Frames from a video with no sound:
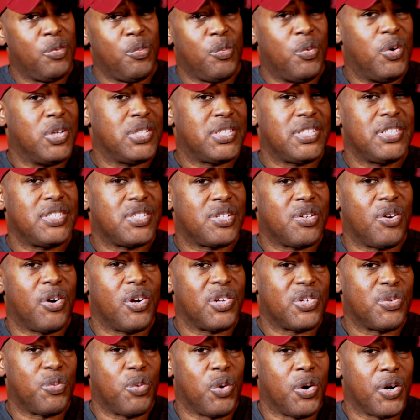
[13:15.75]
once it
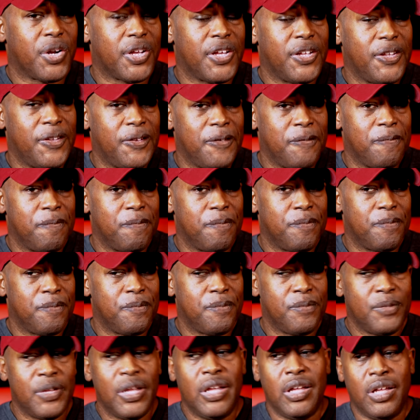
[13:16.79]
starts working,
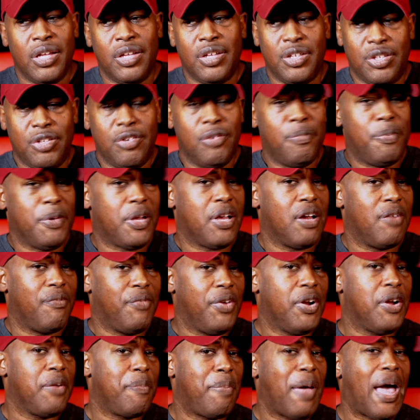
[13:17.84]
you
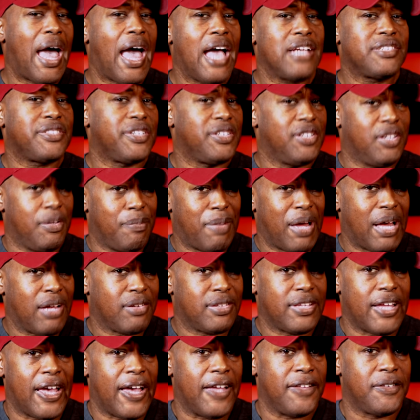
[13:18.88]
become very passionate
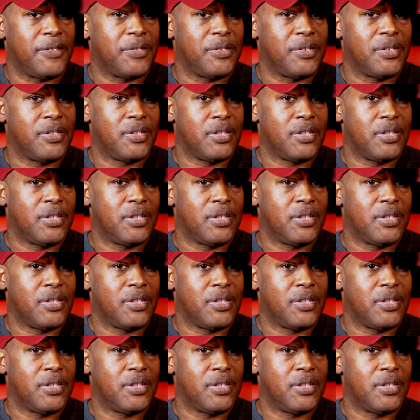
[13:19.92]
about that.